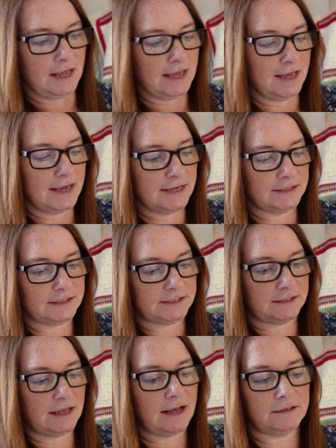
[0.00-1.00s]

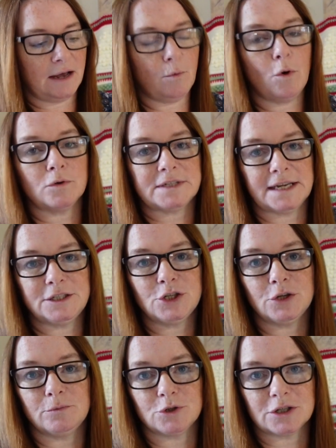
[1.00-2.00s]
is, I won't say
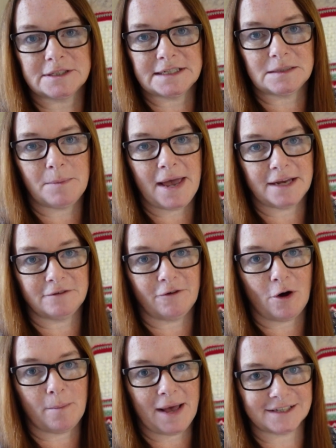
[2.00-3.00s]
too much because it's a paid
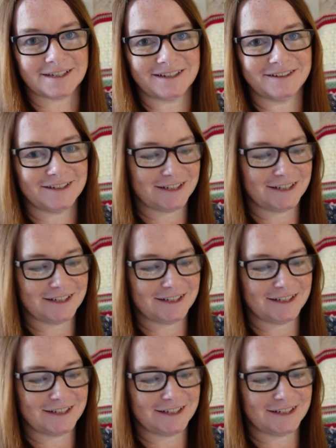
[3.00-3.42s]
for pattern,